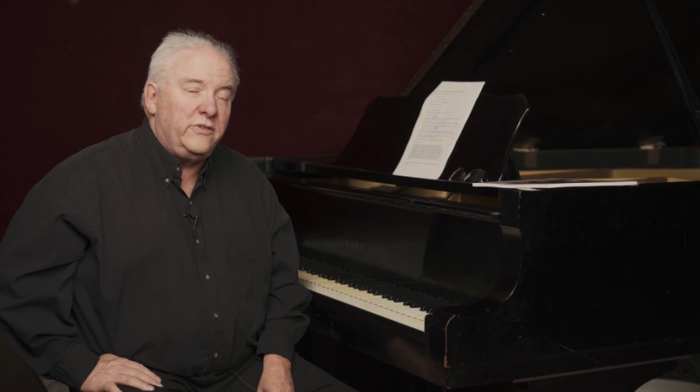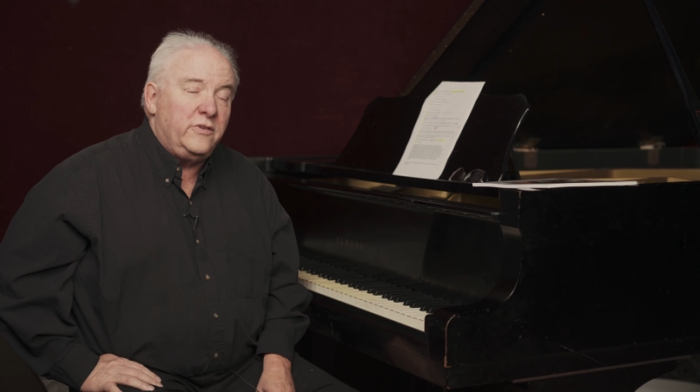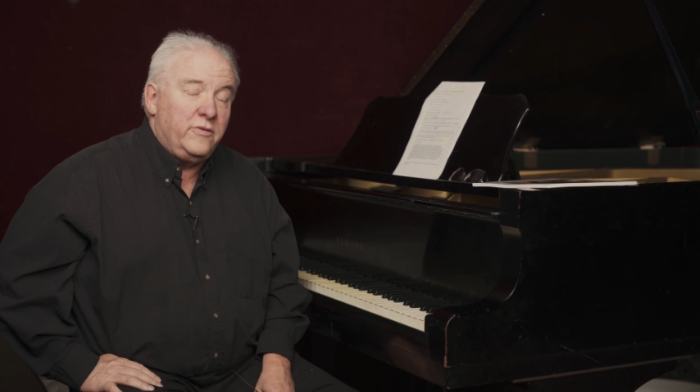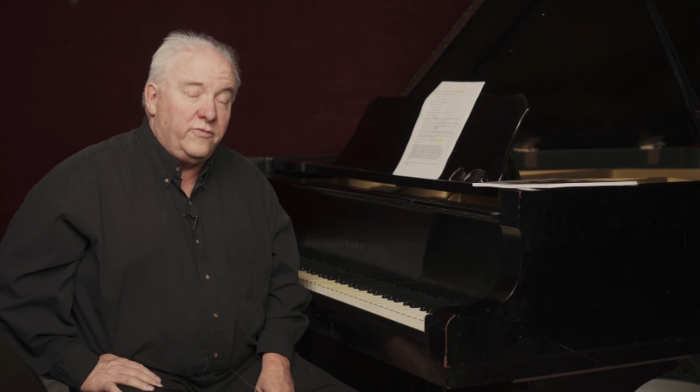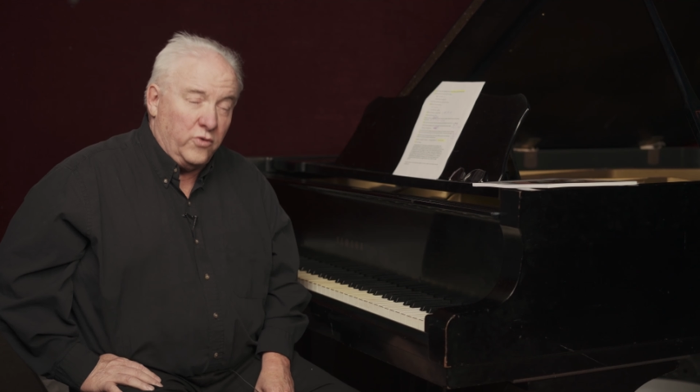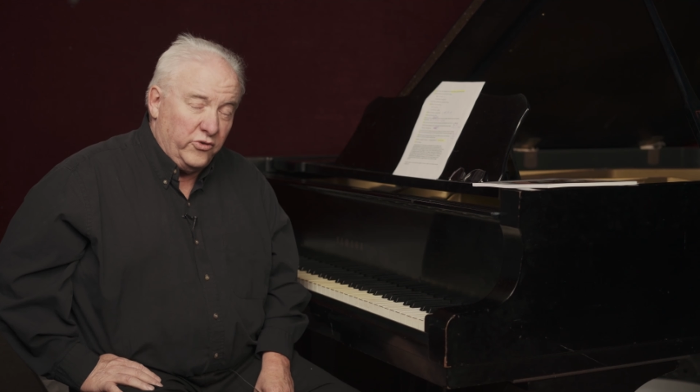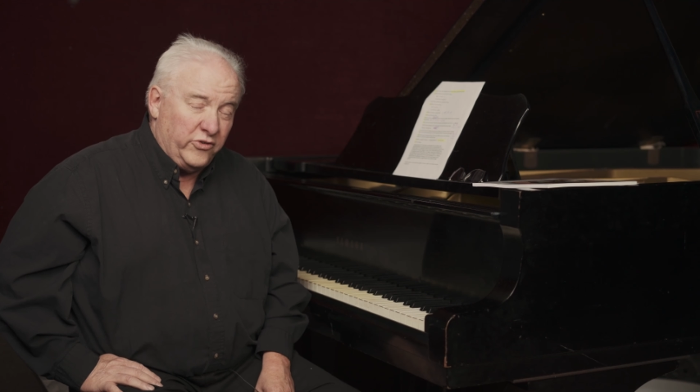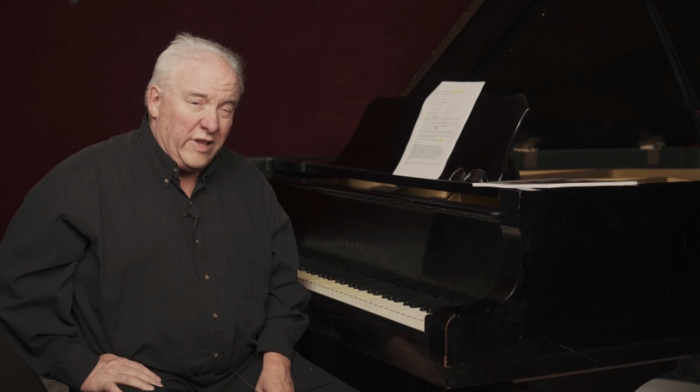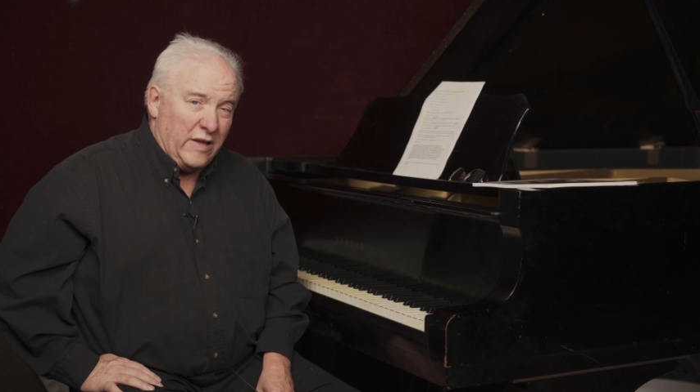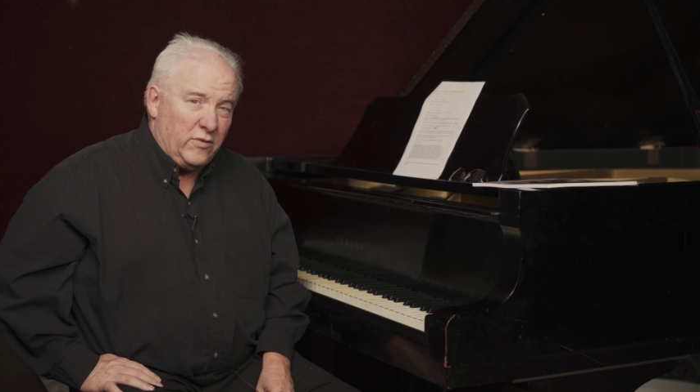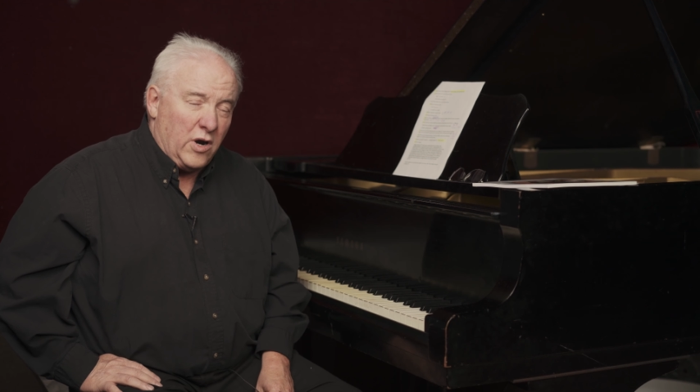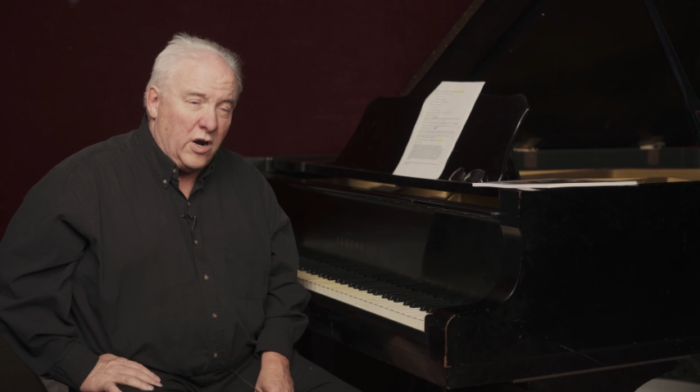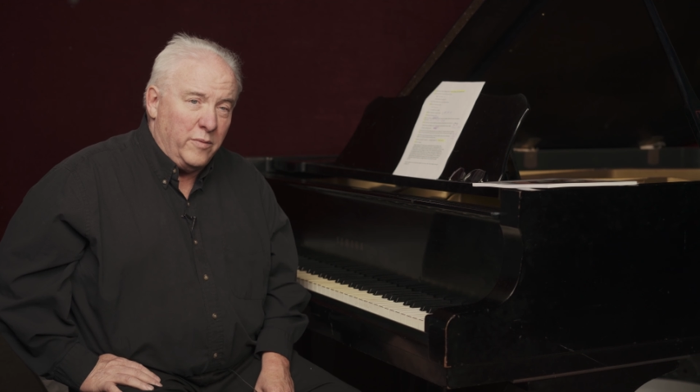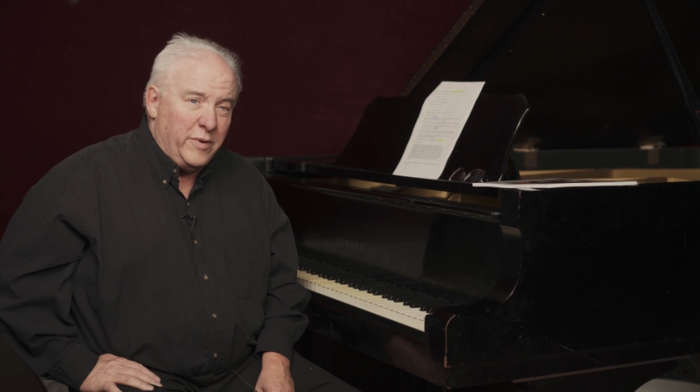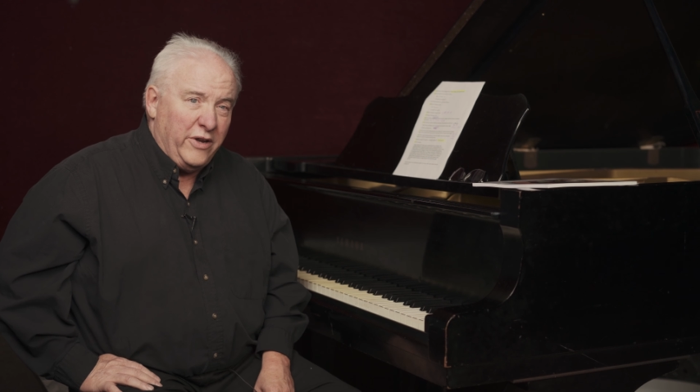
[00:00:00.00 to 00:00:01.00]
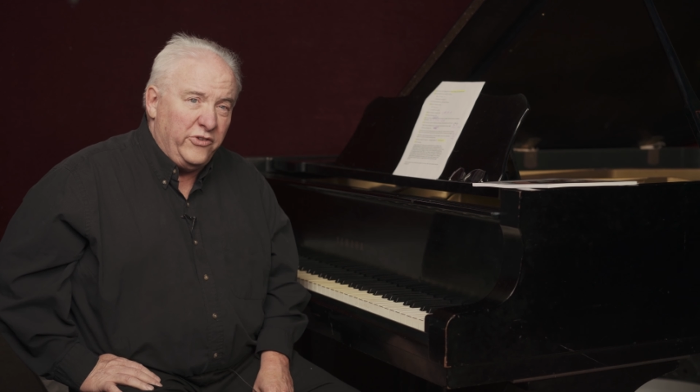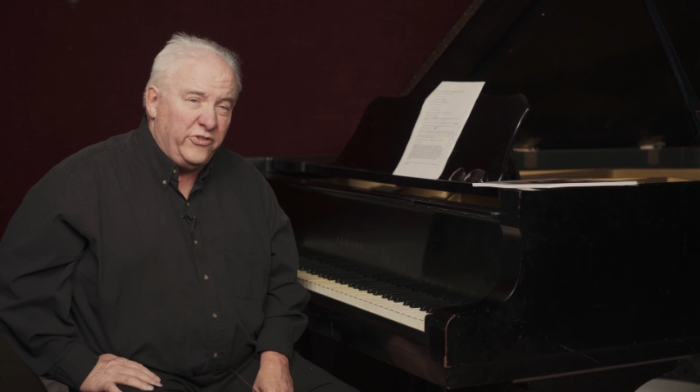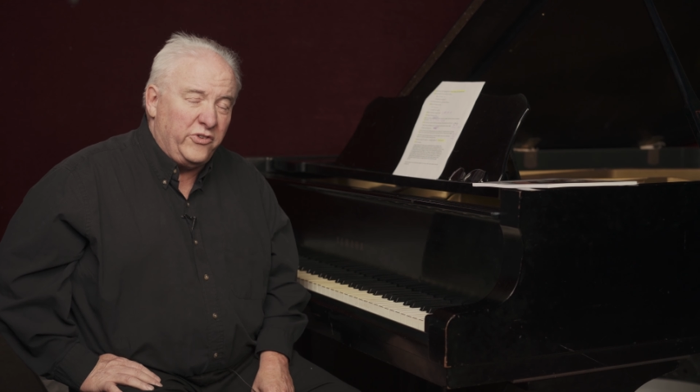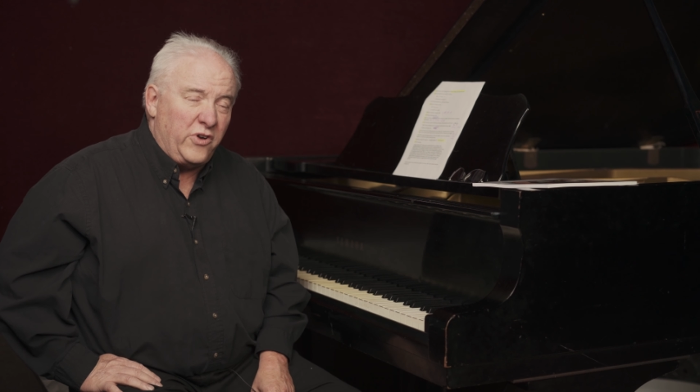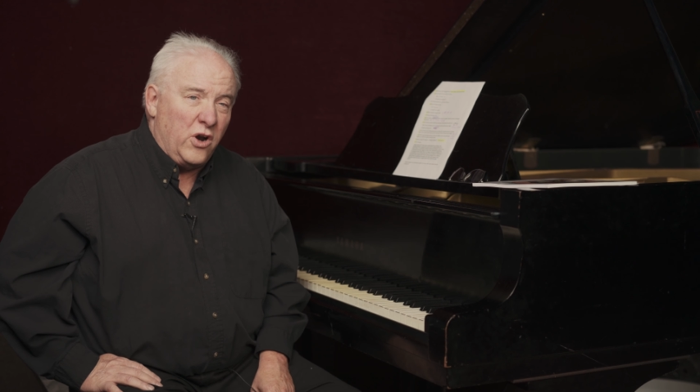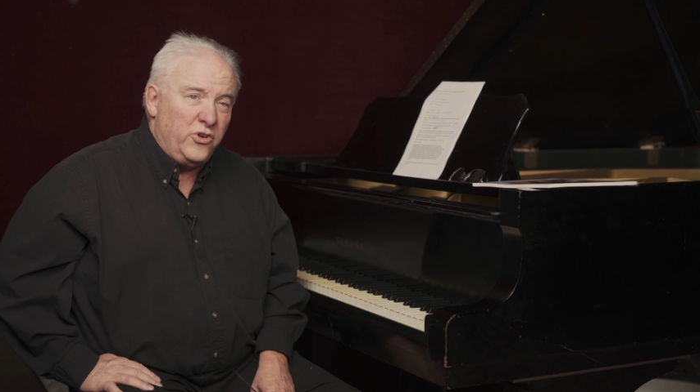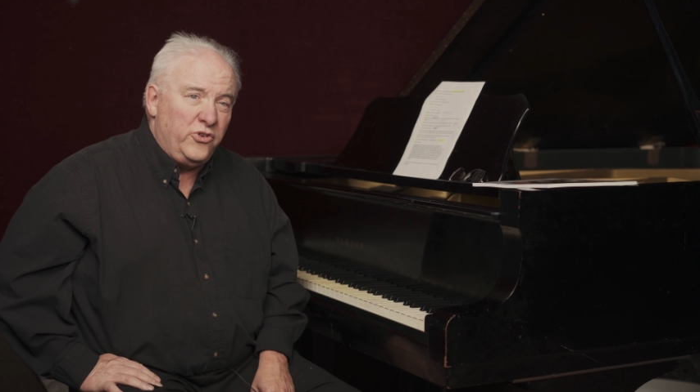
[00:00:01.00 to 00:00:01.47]
the first level harmonies,
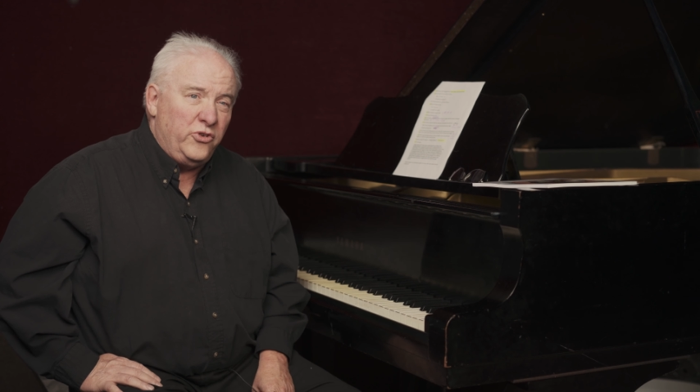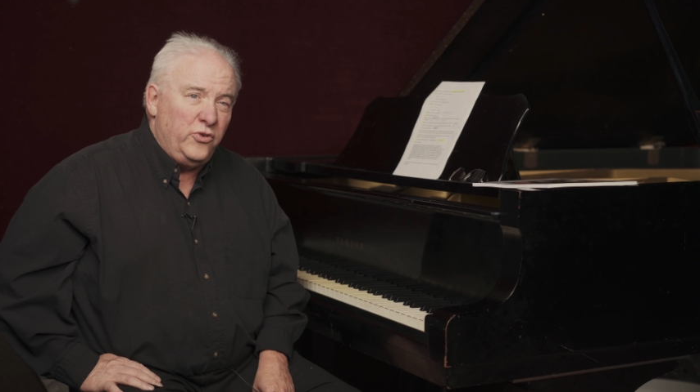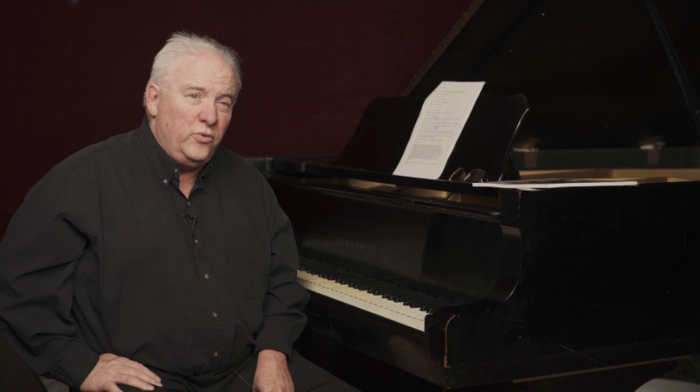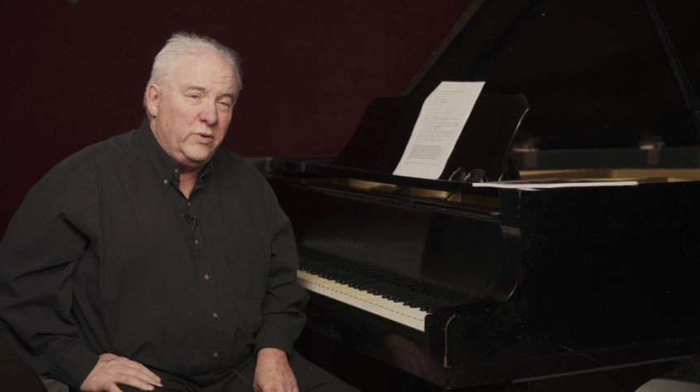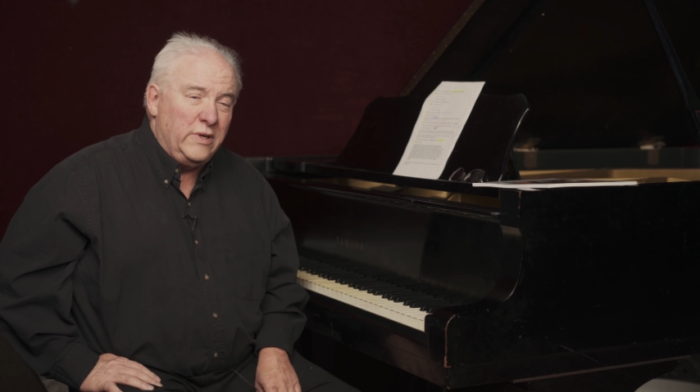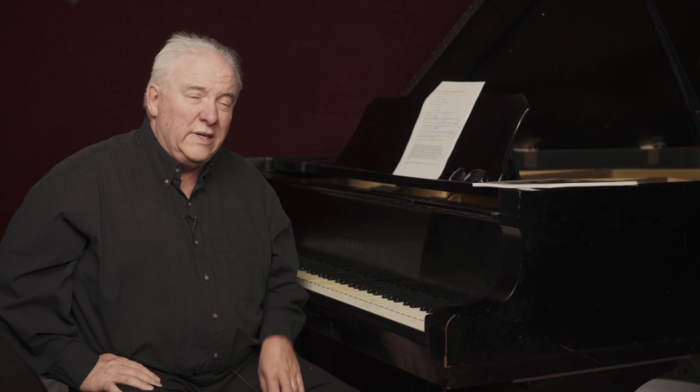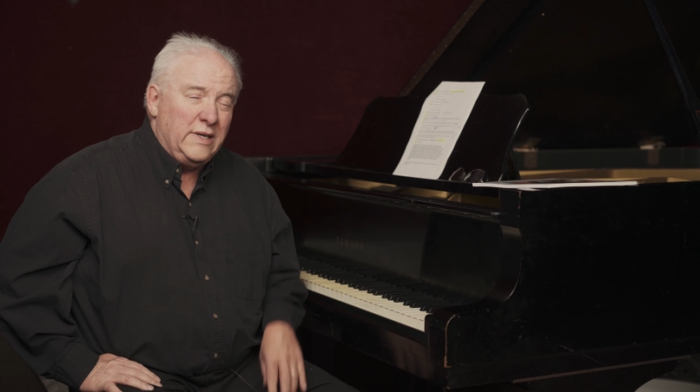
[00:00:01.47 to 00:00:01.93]
start to